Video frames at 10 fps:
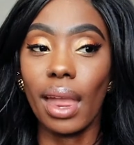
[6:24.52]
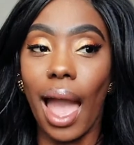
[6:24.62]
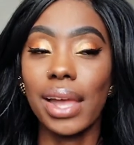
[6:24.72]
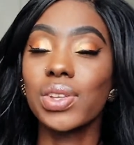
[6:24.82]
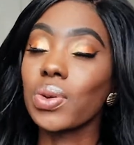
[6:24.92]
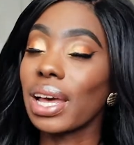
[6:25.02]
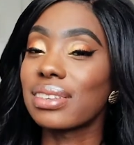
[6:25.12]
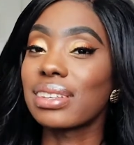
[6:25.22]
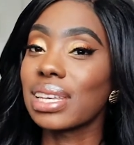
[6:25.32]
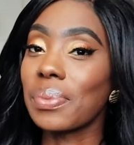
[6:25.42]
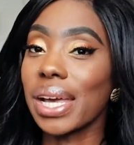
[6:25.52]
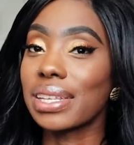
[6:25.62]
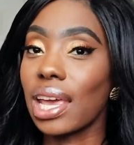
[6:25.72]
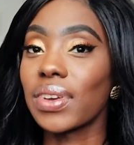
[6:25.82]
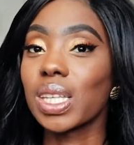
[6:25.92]
I do like to see my
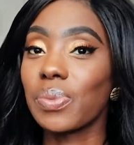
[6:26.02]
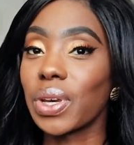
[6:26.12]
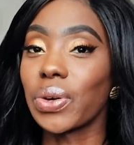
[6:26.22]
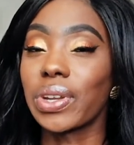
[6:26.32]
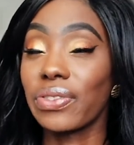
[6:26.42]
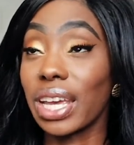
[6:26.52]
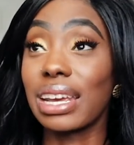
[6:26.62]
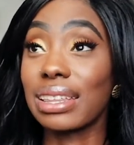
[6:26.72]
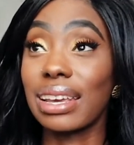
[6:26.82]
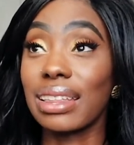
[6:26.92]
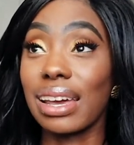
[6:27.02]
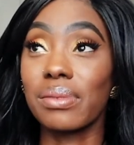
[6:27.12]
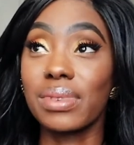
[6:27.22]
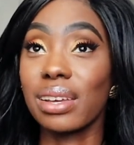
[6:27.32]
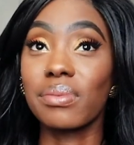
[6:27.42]
savings build. If anything,
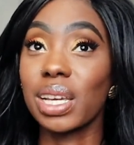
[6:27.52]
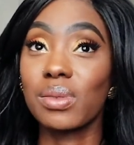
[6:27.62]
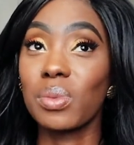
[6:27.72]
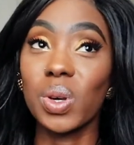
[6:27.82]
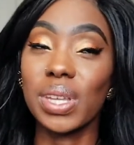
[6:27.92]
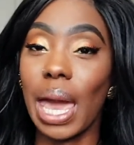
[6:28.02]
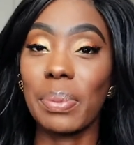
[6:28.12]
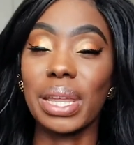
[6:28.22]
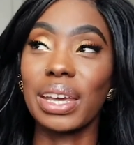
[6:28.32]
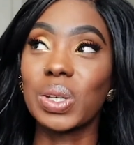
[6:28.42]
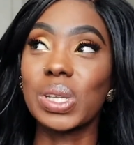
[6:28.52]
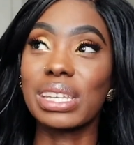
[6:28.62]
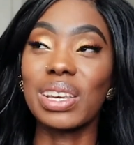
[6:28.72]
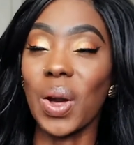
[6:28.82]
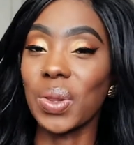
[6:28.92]
that makes me most happy. Like, you
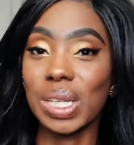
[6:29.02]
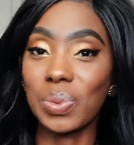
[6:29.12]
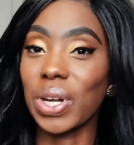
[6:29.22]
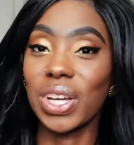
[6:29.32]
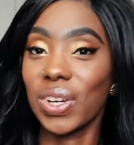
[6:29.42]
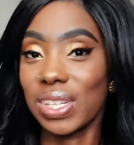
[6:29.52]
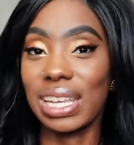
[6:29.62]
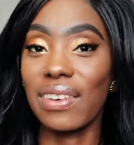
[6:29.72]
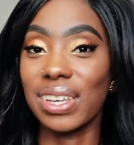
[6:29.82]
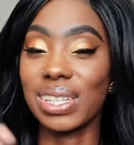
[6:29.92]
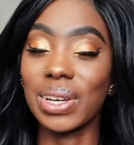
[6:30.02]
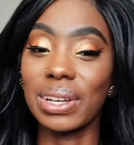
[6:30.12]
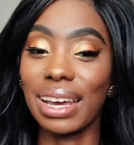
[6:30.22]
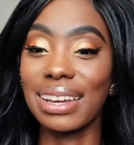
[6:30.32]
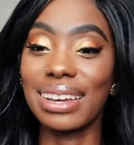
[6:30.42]
see all this money in your savings and
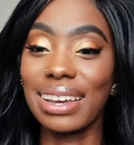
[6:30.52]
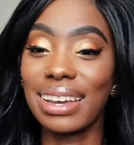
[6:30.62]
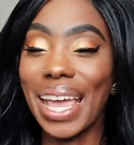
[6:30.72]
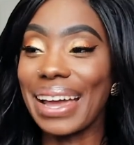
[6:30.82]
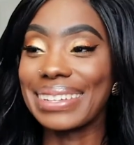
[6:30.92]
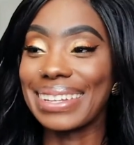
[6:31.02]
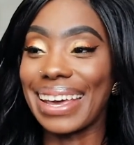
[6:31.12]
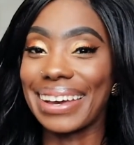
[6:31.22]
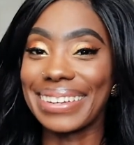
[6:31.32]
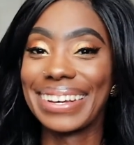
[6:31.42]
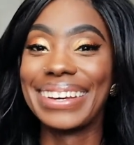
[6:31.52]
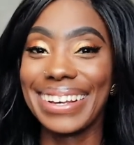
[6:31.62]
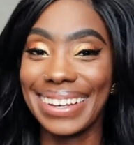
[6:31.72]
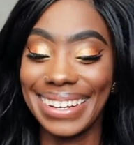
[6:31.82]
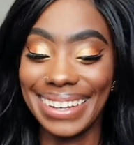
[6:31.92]
you're like, yeah, I did that.
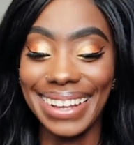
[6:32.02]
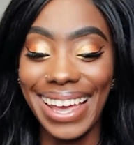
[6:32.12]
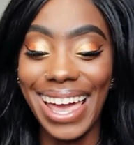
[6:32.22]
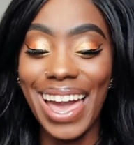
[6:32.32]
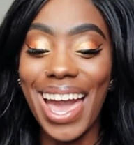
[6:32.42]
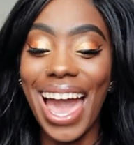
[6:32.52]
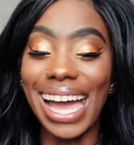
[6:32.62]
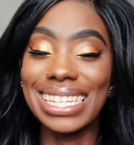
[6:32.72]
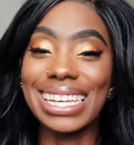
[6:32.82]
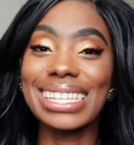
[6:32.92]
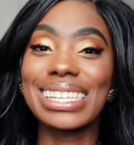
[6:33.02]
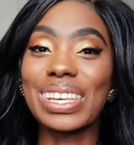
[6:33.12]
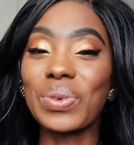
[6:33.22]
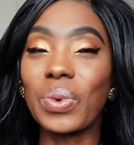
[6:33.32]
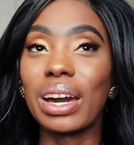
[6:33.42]
I did
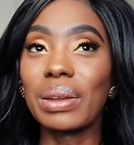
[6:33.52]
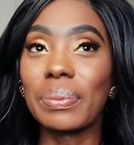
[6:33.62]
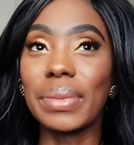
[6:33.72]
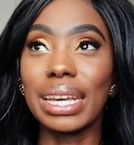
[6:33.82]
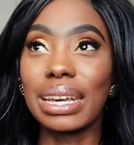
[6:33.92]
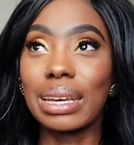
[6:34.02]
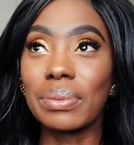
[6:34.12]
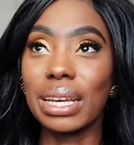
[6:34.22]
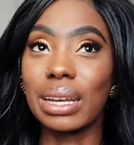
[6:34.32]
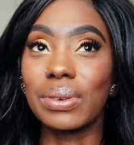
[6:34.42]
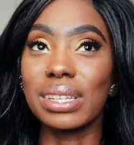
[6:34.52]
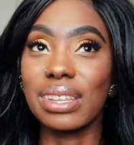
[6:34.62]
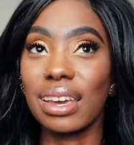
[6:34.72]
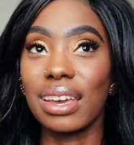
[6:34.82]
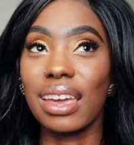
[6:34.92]
see one meme, and it was
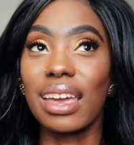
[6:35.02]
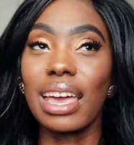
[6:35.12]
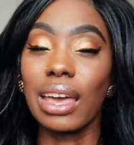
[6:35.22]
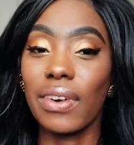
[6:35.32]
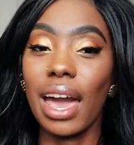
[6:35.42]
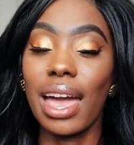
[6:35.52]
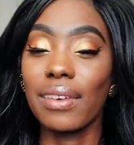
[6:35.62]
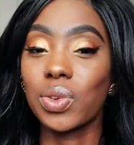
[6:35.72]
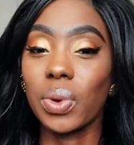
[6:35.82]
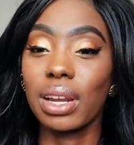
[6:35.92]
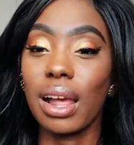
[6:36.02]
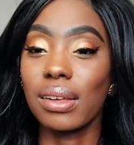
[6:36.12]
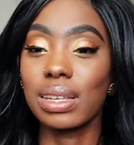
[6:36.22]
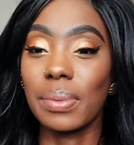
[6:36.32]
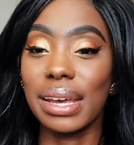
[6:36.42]
like, if I have
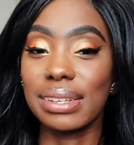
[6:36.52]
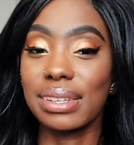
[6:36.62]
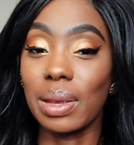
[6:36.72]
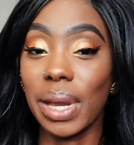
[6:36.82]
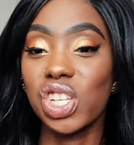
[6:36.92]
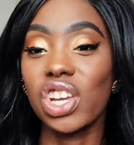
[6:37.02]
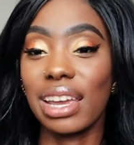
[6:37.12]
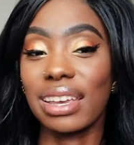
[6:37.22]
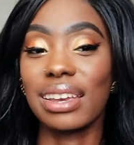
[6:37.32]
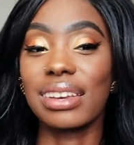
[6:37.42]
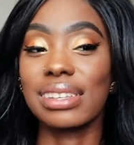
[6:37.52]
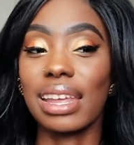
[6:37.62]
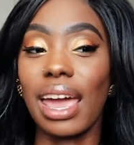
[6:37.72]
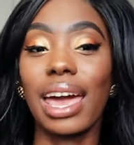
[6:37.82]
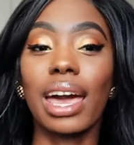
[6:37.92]
$20 in my checkings
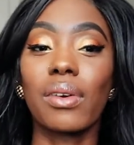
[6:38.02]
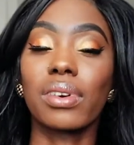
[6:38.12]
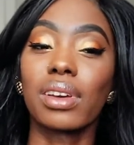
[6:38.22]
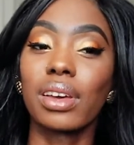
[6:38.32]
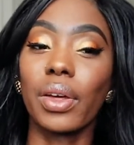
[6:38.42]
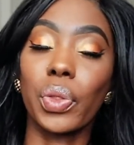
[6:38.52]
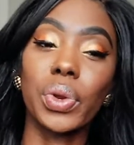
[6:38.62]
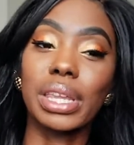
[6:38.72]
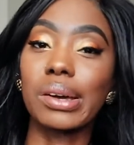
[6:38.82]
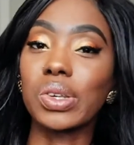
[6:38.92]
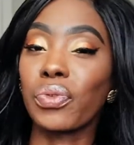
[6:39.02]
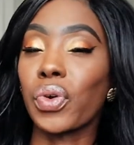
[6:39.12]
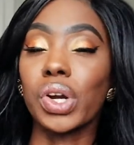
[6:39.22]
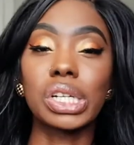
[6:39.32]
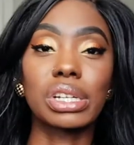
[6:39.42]
and I have
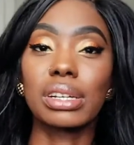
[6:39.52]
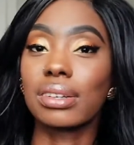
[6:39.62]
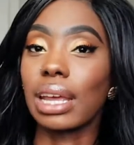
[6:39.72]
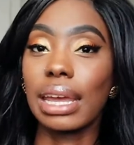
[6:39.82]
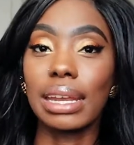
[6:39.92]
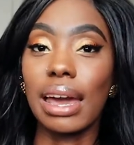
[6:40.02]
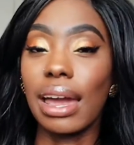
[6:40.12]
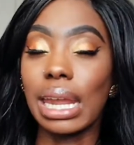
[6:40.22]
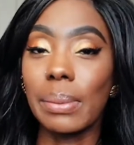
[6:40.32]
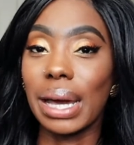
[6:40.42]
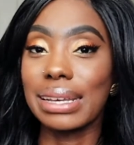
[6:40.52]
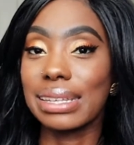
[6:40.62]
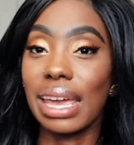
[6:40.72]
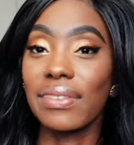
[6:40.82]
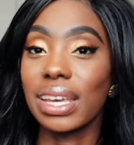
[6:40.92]
$3,489 in my
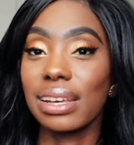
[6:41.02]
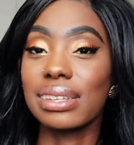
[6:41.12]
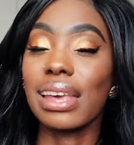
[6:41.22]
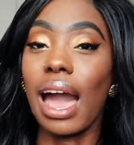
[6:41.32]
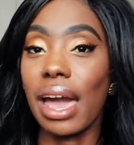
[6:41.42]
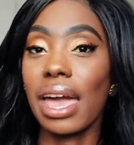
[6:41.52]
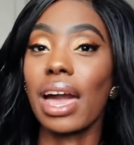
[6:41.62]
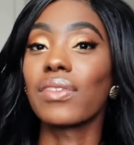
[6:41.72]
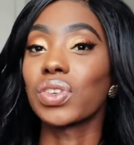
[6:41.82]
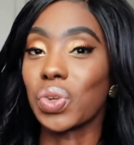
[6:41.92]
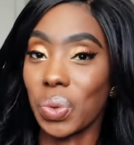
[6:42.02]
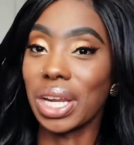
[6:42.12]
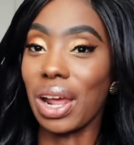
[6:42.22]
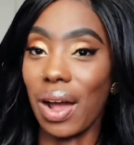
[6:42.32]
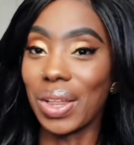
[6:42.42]
savings, I have
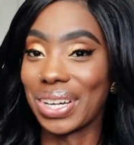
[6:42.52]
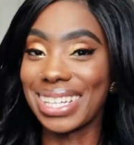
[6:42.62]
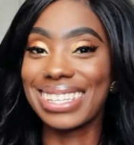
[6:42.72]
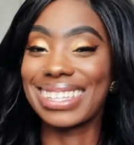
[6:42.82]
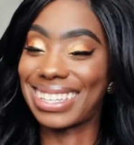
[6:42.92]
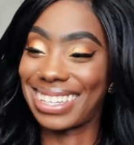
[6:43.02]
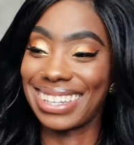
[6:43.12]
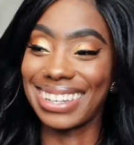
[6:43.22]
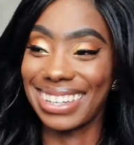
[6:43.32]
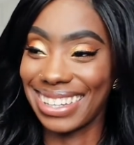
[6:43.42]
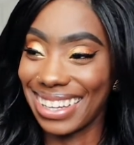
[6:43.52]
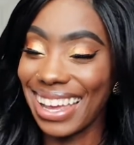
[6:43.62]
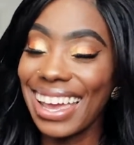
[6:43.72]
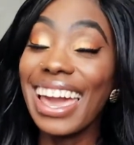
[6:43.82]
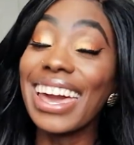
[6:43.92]
$20.
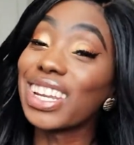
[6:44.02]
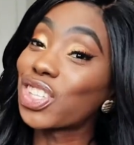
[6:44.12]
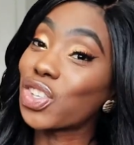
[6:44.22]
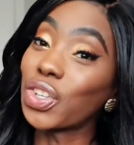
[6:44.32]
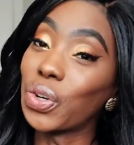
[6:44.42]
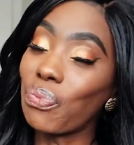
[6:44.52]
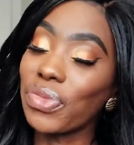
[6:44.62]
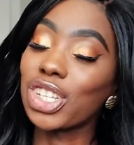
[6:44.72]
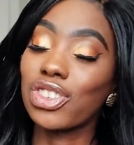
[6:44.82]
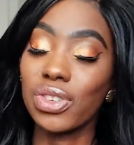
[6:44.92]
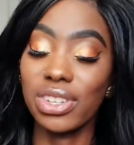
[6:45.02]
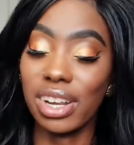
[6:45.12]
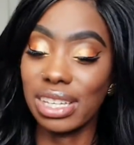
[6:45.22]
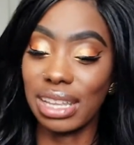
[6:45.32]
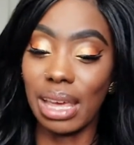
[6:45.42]
And it's true. It's true. You
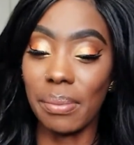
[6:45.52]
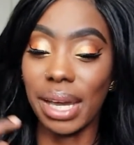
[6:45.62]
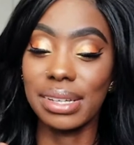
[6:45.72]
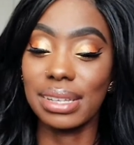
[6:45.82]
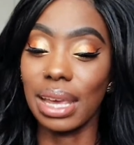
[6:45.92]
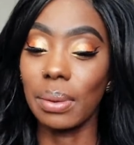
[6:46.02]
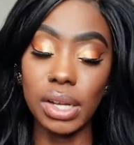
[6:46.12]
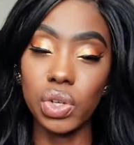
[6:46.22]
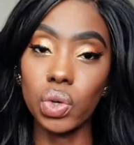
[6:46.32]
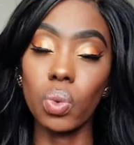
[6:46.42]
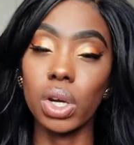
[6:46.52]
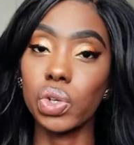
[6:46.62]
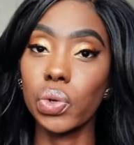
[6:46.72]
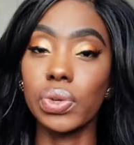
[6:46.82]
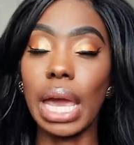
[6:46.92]
start to get that mindset. I do
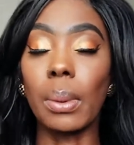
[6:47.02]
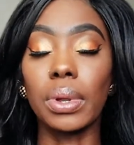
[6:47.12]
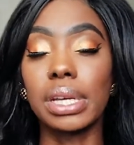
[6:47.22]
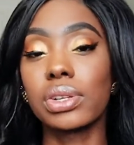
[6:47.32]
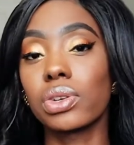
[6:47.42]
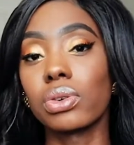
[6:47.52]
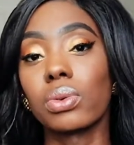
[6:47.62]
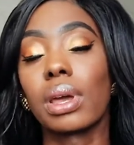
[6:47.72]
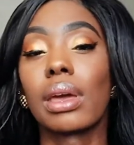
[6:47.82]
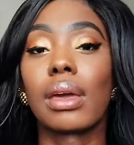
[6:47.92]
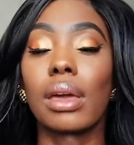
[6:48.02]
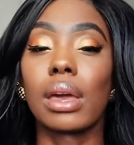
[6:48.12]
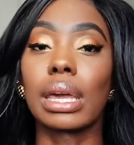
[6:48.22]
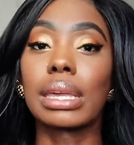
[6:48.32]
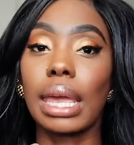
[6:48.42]
want to dabble into
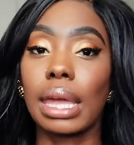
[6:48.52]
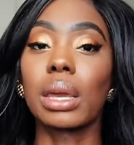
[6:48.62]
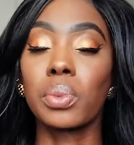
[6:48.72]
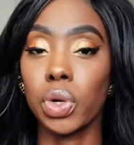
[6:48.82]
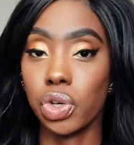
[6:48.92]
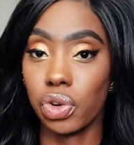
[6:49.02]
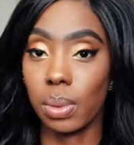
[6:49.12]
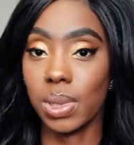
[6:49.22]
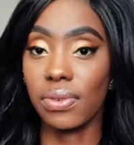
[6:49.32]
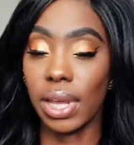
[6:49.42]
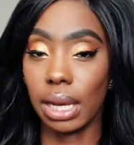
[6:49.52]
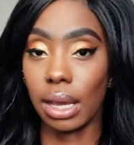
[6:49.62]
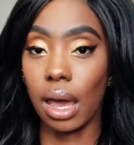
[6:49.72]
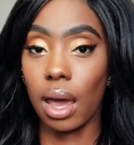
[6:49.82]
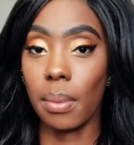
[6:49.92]
gaining more streams of
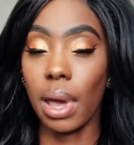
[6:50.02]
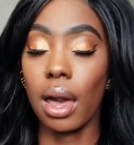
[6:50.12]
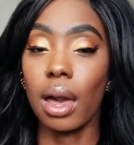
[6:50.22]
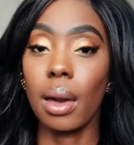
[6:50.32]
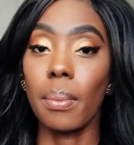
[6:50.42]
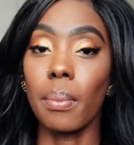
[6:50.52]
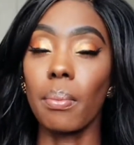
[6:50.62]
income. A